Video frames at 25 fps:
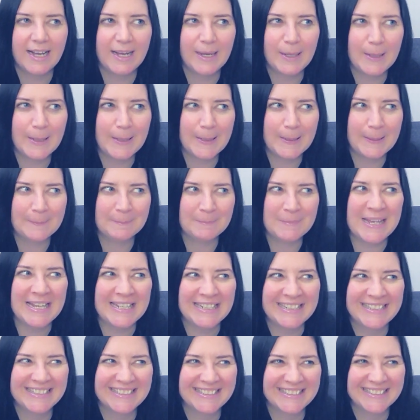
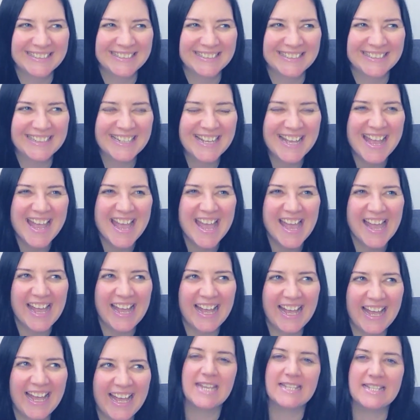It
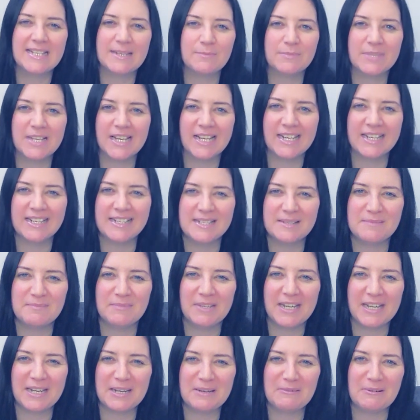seems like an
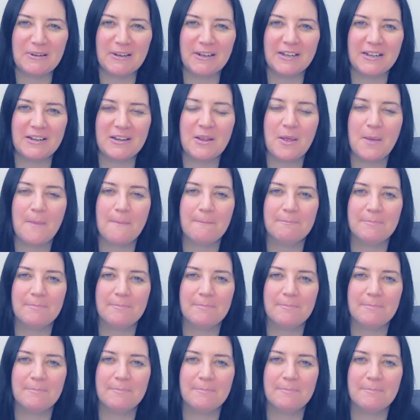intimidating word,